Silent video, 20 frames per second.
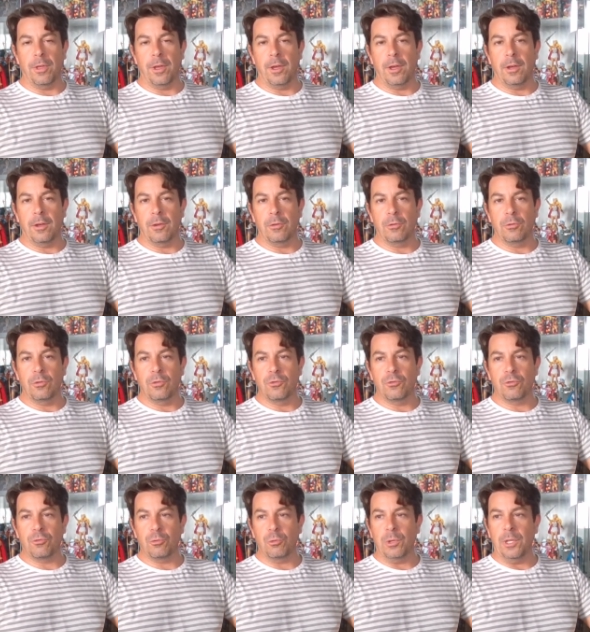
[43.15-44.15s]
Uh,
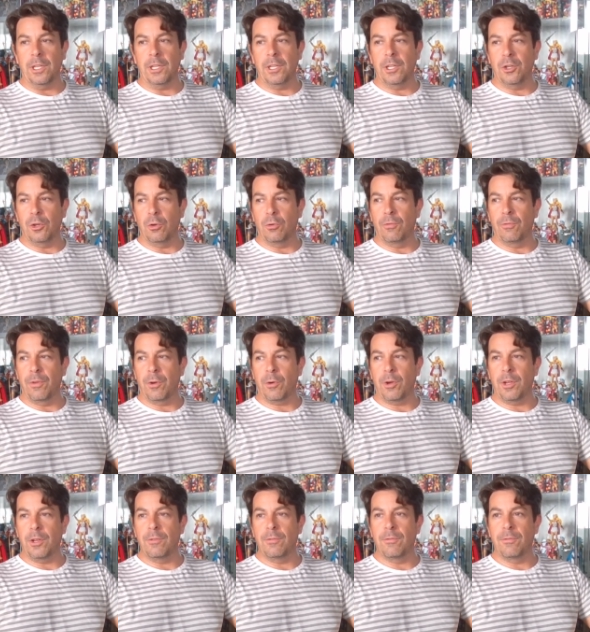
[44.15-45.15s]
truly, you know,
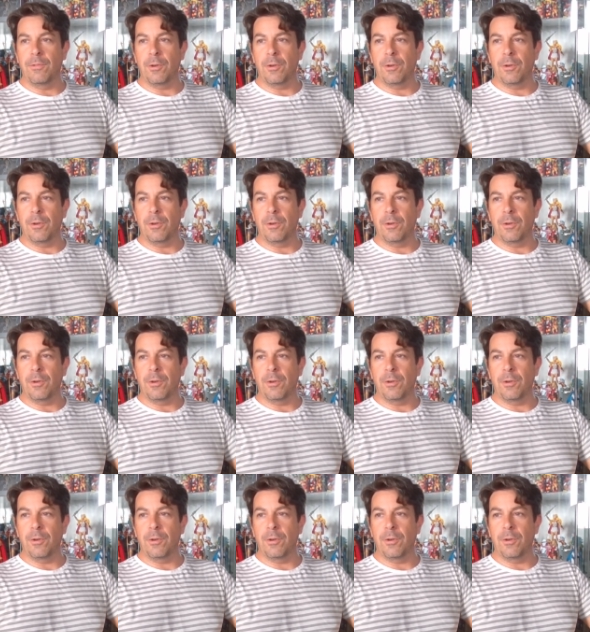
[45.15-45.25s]
very,